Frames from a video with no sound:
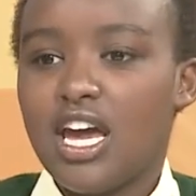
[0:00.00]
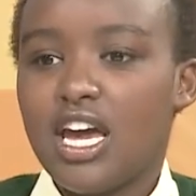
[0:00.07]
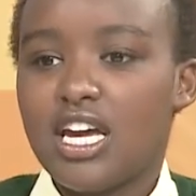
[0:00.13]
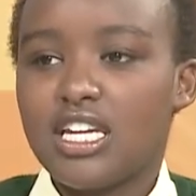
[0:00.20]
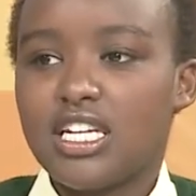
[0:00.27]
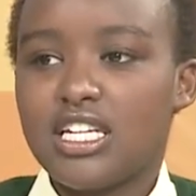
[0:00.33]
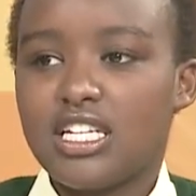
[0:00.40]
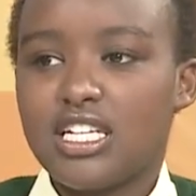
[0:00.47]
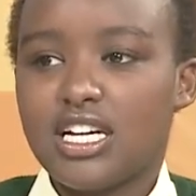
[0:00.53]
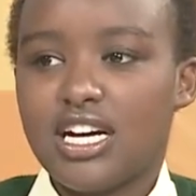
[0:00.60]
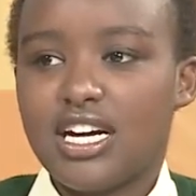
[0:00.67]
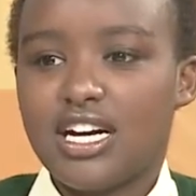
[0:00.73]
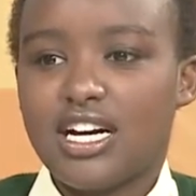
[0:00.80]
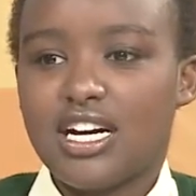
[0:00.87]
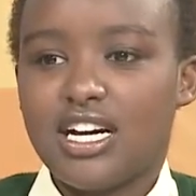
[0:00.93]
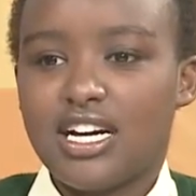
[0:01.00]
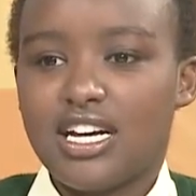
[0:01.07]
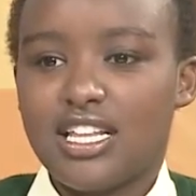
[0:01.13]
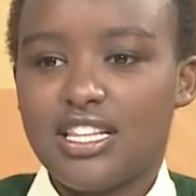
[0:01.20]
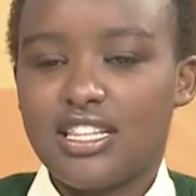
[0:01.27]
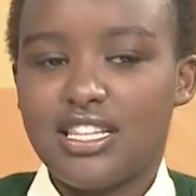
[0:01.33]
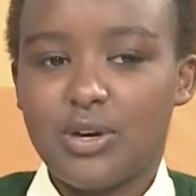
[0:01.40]
And
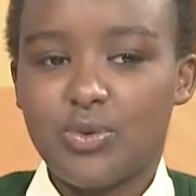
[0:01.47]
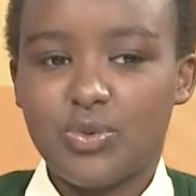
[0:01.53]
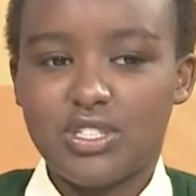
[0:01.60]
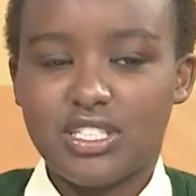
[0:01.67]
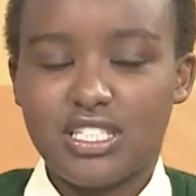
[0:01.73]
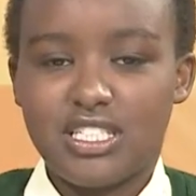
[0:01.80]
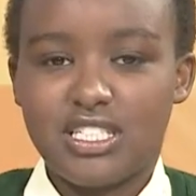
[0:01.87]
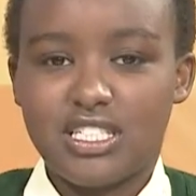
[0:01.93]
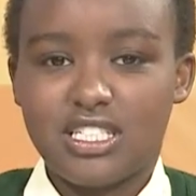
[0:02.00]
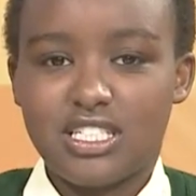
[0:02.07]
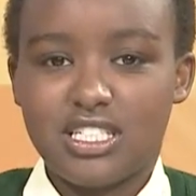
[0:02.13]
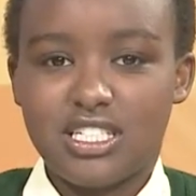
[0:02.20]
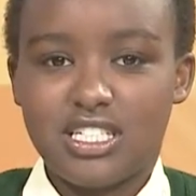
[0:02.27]
there was,